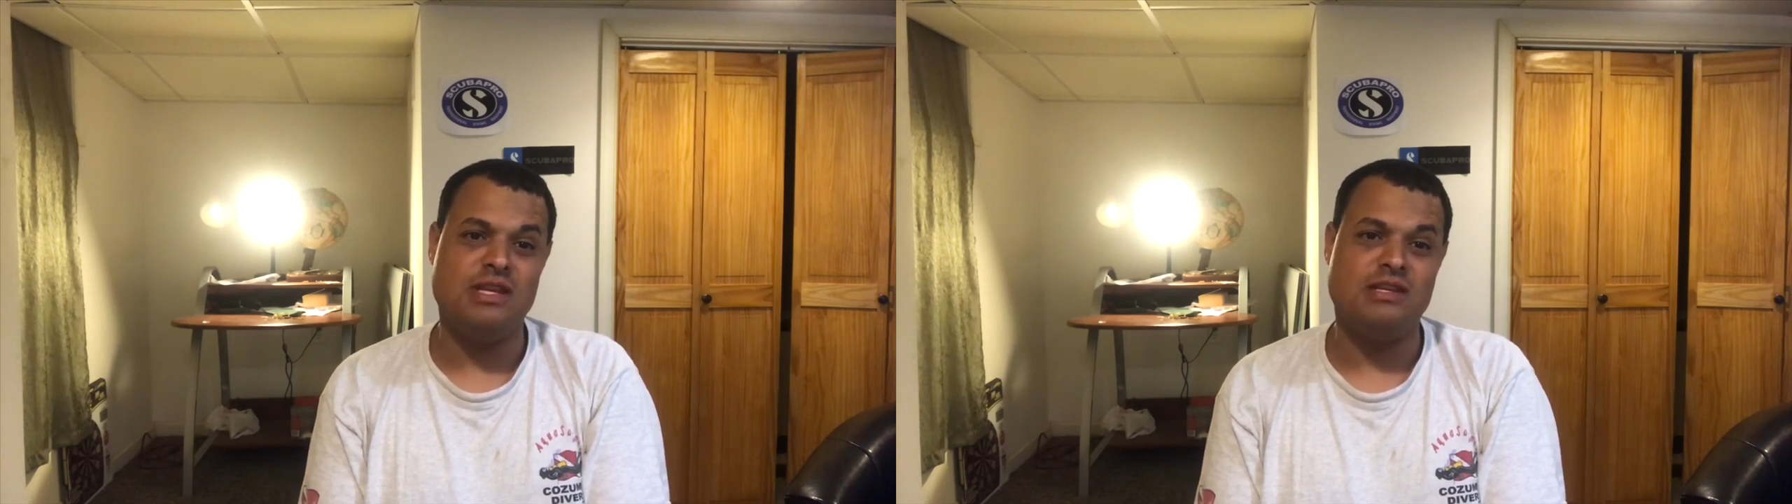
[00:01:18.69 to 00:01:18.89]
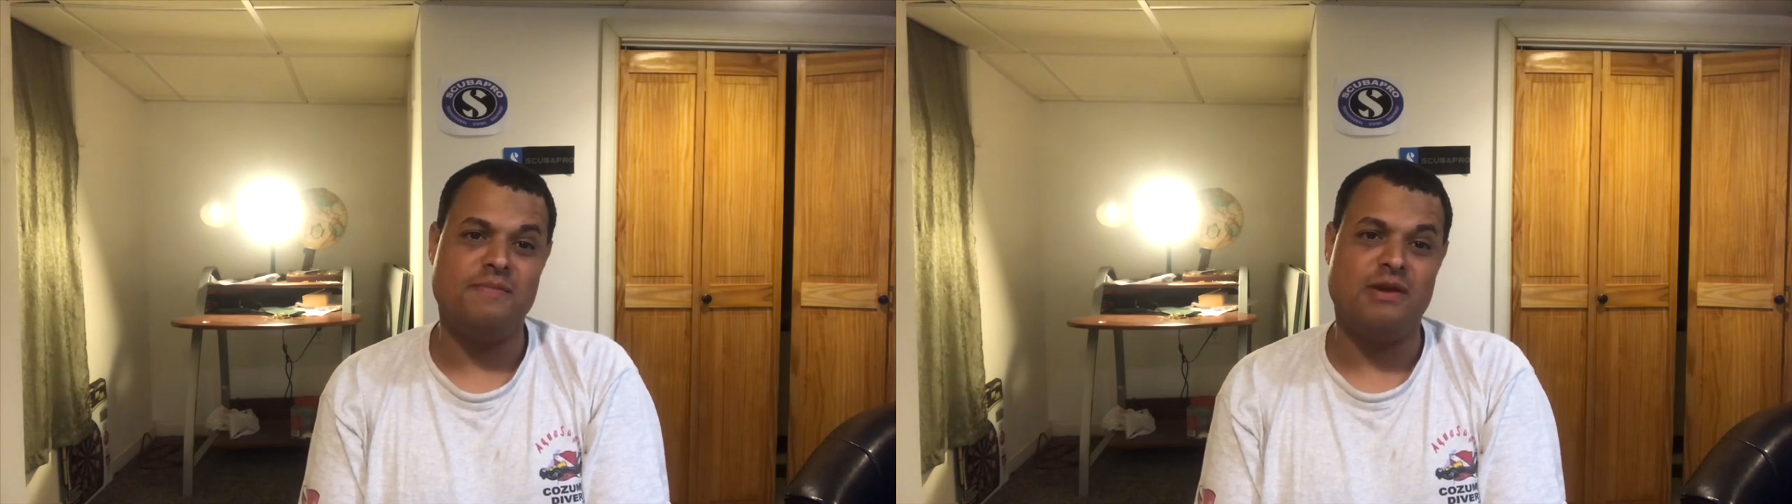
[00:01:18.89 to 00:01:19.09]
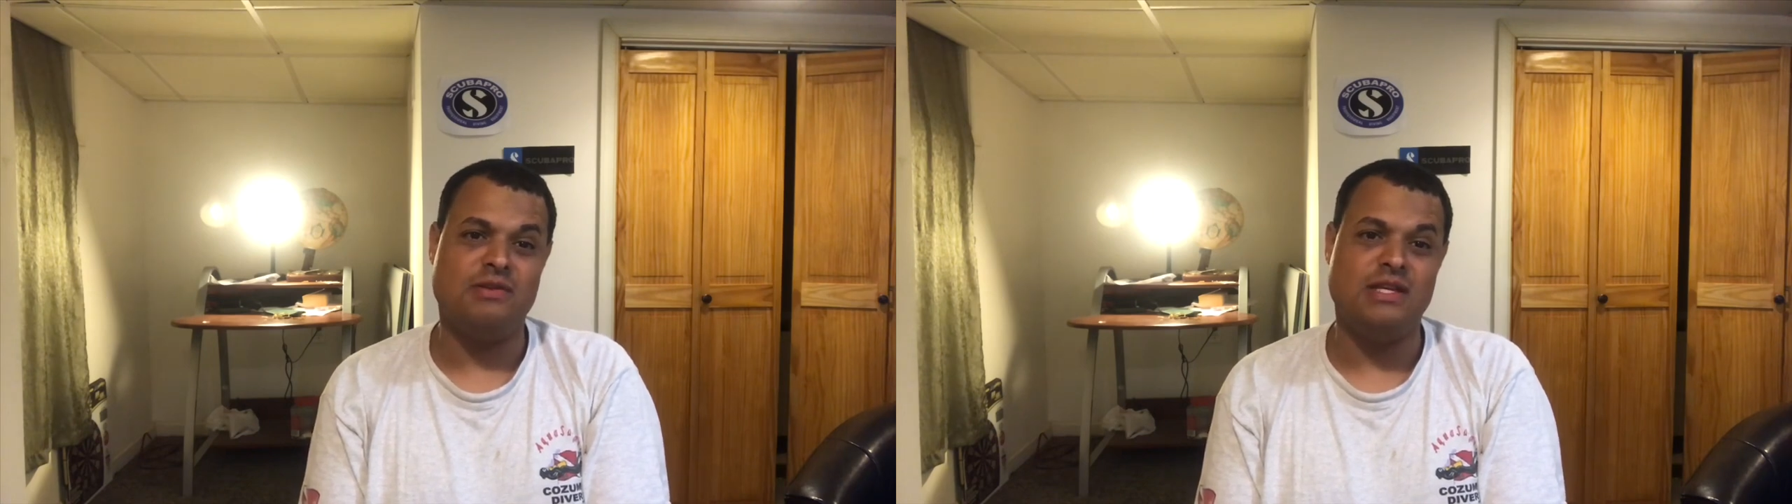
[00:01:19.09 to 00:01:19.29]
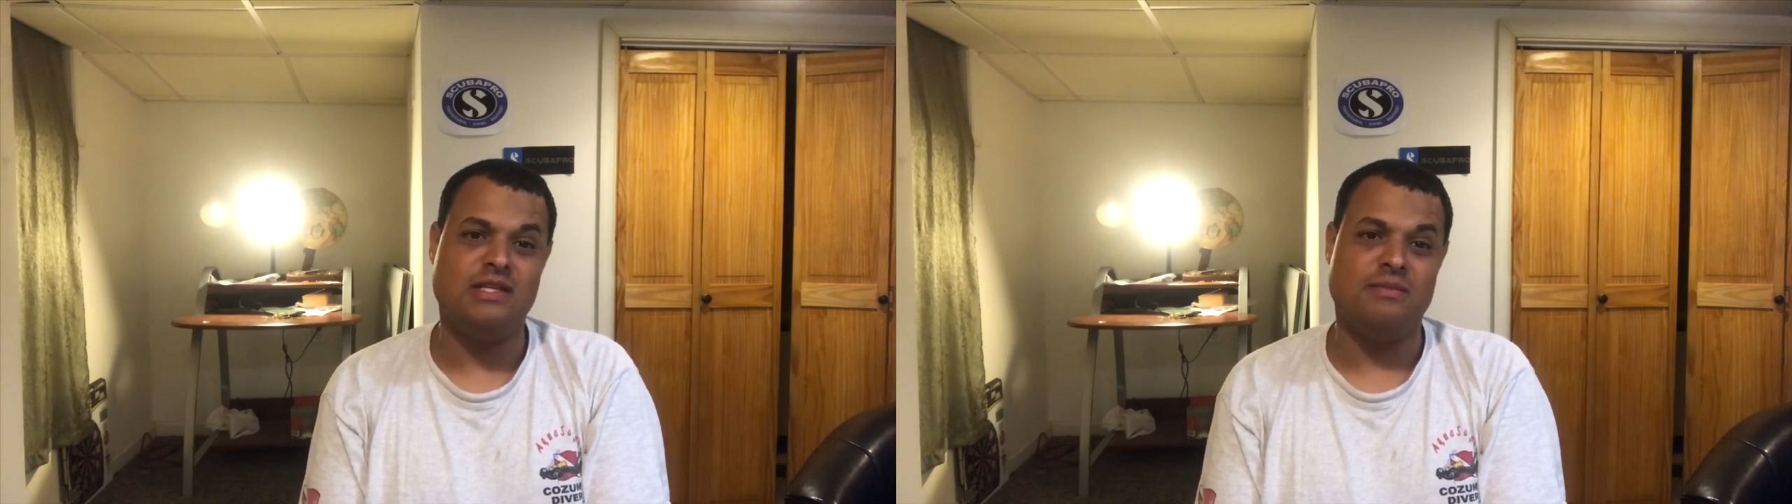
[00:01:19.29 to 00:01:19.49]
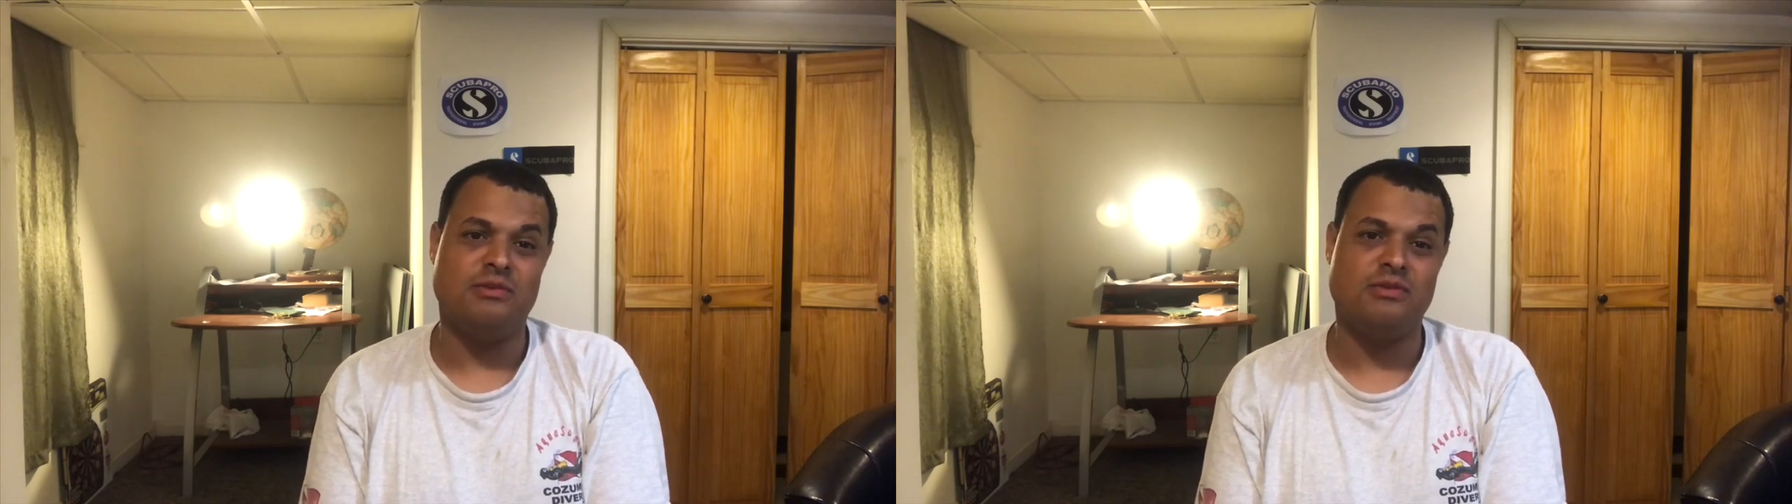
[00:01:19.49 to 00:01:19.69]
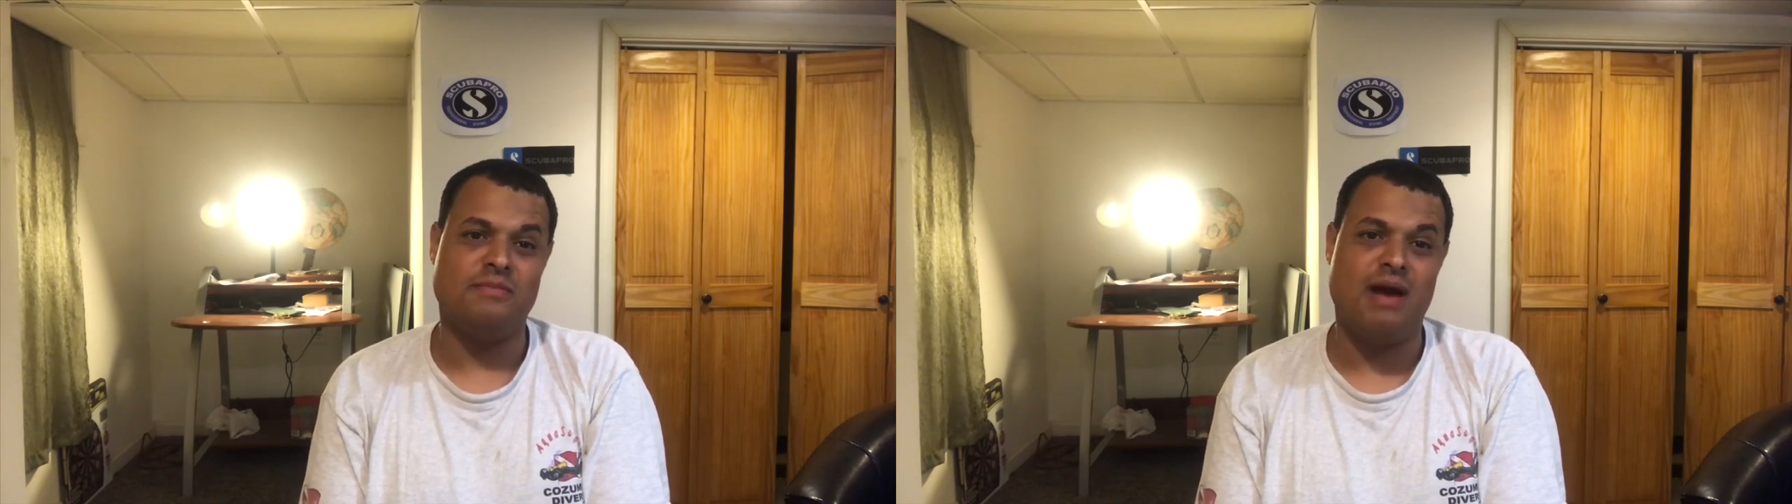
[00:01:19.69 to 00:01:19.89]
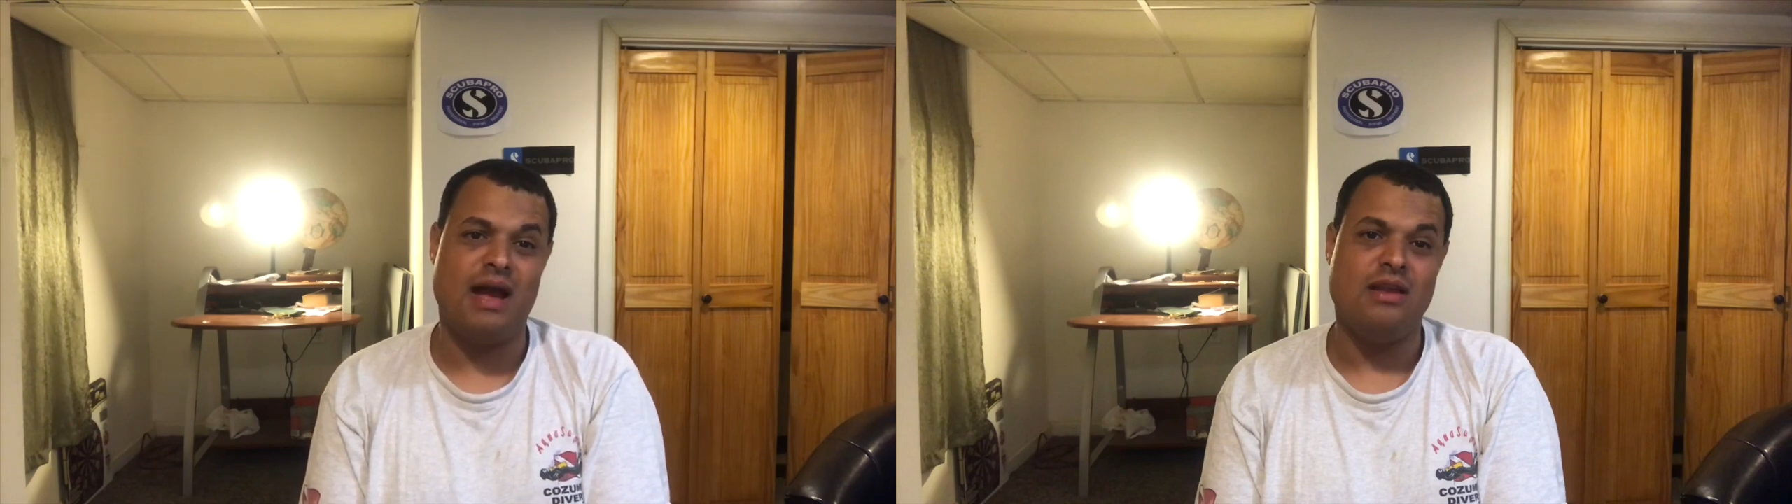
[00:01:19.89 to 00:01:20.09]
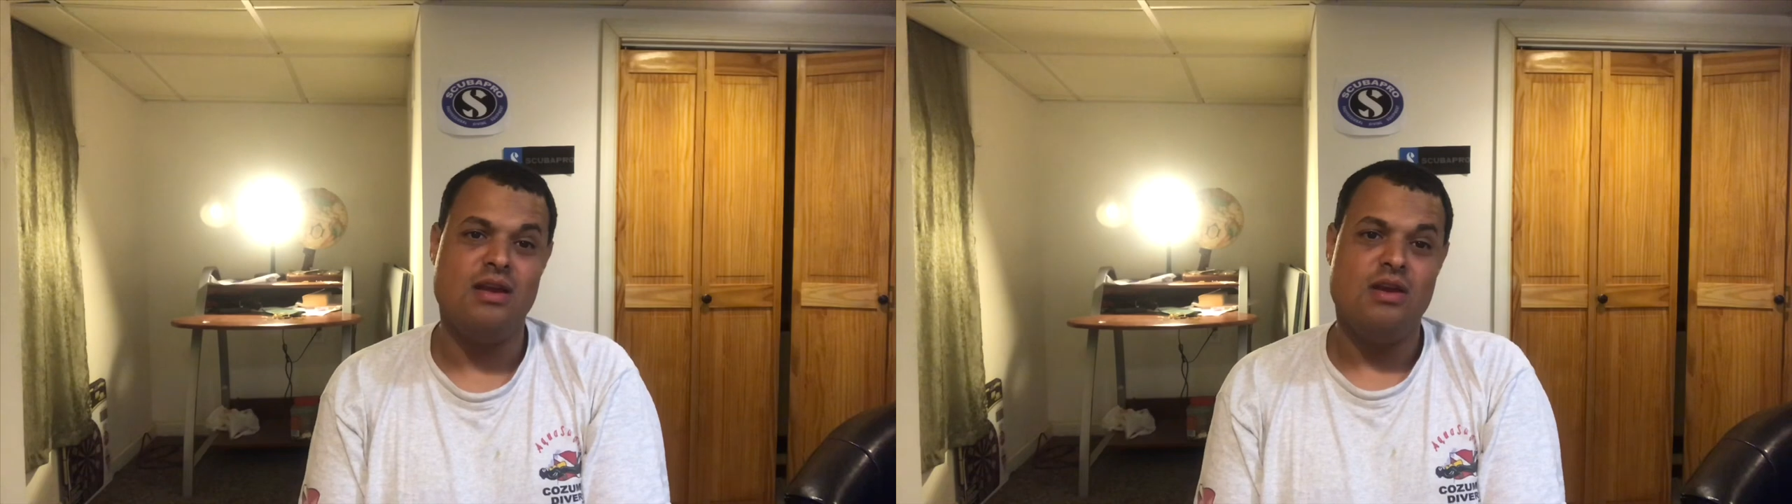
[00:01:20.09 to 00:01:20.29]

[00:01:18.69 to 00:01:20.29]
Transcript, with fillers: disabilities similar to mine.